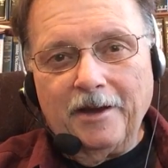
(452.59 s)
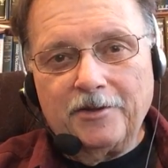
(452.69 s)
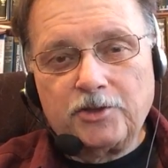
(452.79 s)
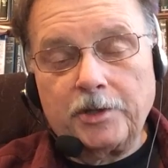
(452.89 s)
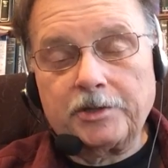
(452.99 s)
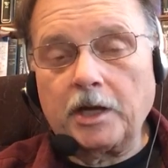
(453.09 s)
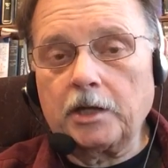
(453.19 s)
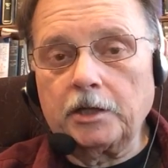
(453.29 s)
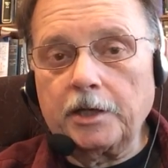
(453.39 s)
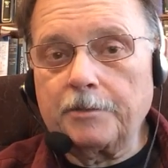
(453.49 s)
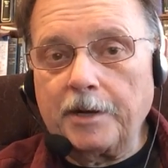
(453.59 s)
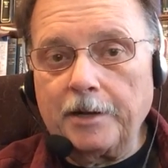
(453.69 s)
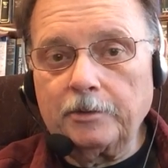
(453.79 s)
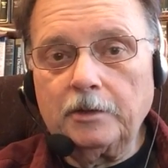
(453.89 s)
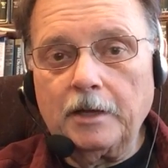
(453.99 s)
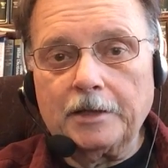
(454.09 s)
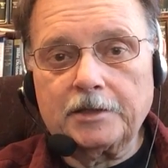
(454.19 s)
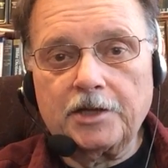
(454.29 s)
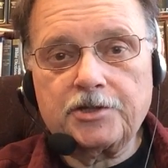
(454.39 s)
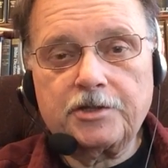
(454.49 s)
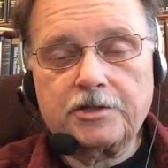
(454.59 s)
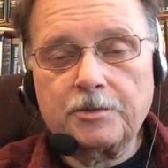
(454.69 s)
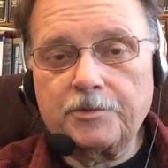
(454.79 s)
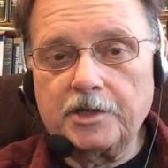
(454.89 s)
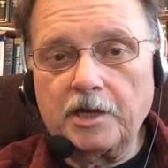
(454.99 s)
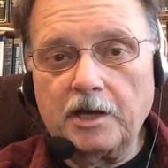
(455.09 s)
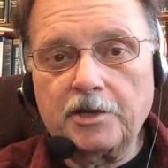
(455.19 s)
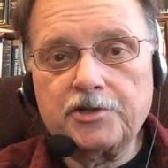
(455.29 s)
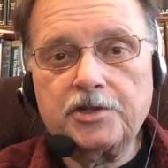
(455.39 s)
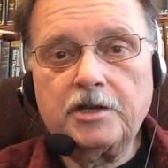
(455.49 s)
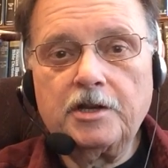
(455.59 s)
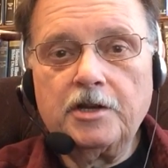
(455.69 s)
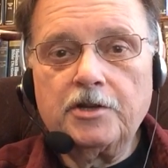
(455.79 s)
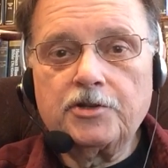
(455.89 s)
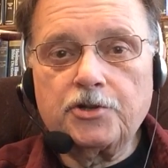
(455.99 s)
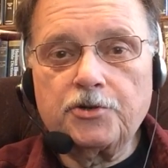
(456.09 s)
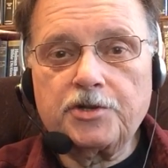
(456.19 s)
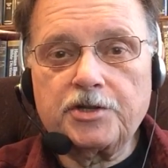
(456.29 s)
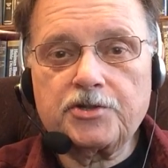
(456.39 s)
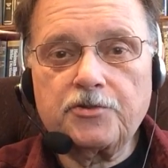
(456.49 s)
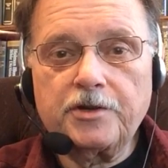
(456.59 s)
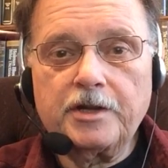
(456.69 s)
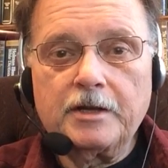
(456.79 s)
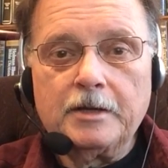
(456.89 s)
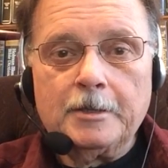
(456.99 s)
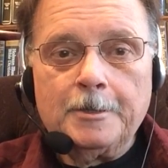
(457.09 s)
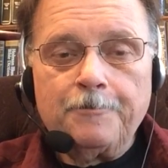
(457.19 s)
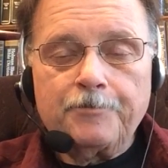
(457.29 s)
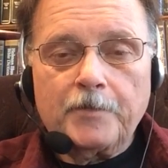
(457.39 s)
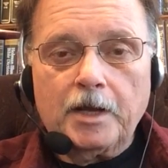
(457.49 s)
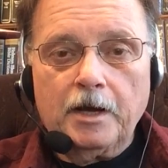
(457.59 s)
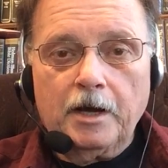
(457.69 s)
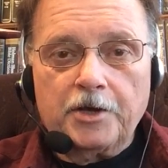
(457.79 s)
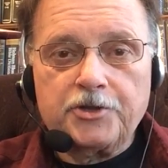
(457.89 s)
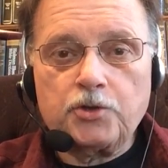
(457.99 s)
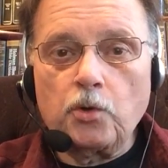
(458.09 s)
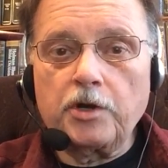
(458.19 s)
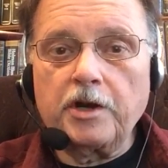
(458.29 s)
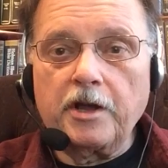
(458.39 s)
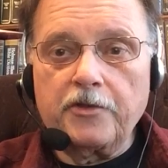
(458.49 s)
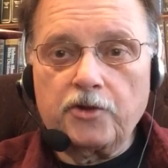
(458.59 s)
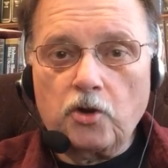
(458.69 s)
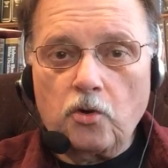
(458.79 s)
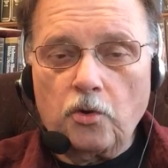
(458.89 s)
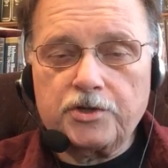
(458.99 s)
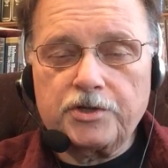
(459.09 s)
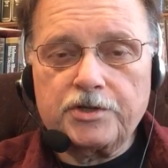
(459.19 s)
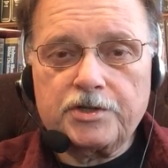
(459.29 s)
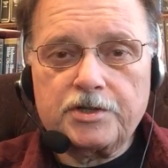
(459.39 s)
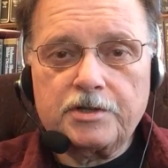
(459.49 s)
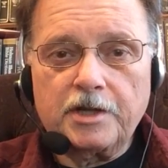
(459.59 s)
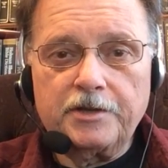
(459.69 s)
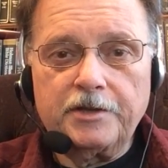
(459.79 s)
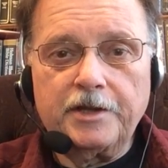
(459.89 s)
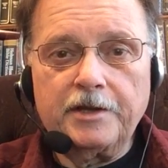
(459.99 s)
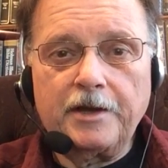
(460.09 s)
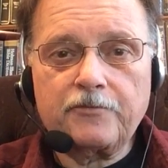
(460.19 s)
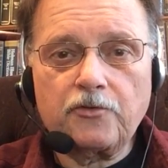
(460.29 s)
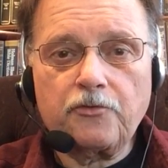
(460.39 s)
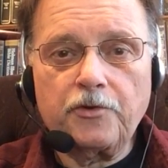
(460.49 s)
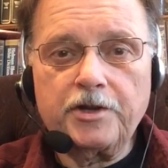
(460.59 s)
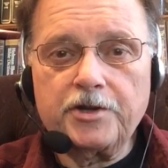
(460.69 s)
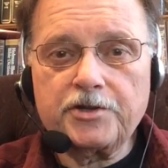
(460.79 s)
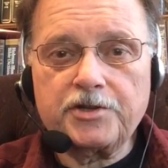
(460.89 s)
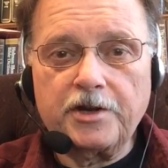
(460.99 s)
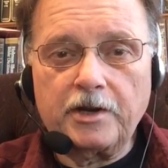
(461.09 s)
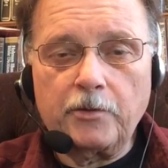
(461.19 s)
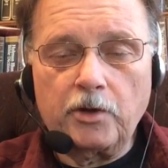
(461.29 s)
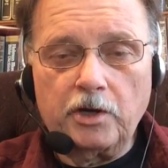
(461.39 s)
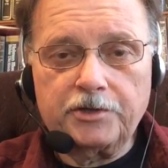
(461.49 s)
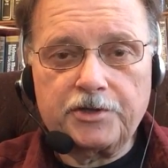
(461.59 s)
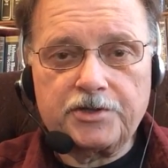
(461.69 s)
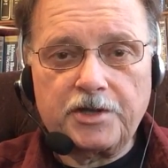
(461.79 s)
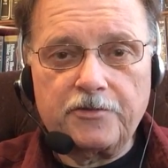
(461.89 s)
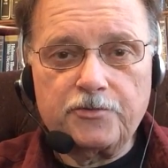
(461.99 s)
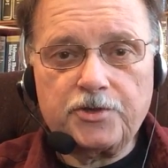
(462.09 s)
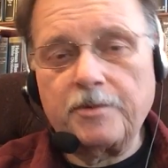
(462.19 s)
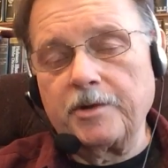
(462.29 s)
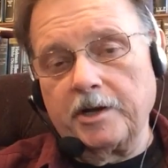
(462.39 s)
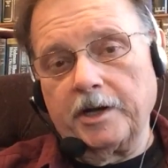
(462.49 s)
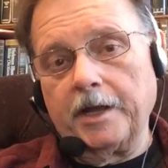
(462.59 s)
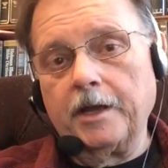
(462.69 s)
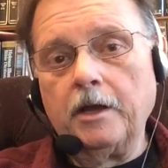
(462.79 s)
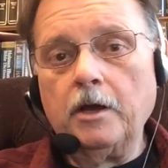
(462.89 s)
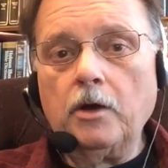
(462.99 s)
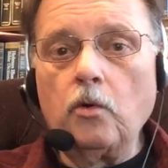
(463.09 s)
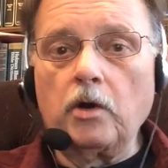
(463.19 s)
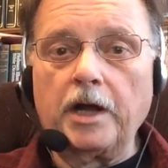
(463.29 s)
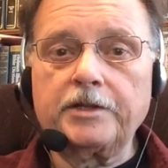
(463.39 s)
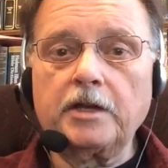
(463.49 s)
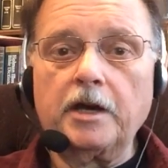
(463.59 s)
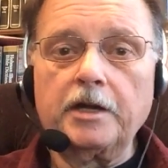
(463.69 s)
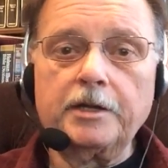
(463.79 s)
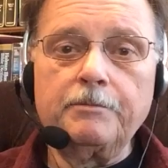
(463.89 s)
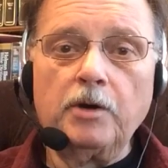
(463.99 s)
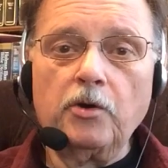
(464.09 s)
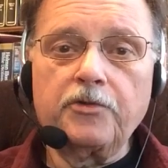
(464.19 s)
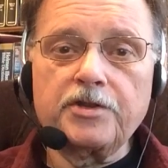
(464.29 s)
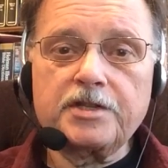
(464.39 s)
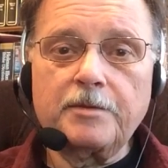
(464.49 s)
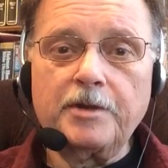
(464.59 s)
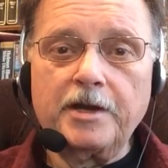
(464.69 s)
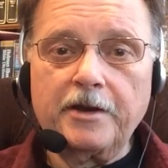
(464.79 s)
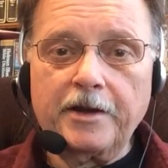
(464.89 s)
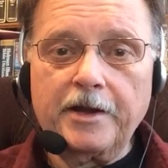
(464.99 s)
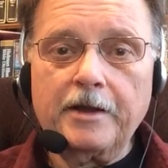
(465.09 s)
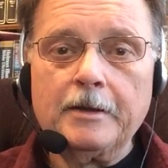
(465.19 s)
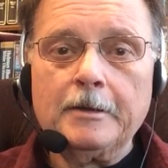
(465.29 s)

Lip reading: So I taught a lot of Bible. I taught some theology, church history, assorted other courses. And then after 3 years there, I went on to Southern Seminary, where I taught at both the seminary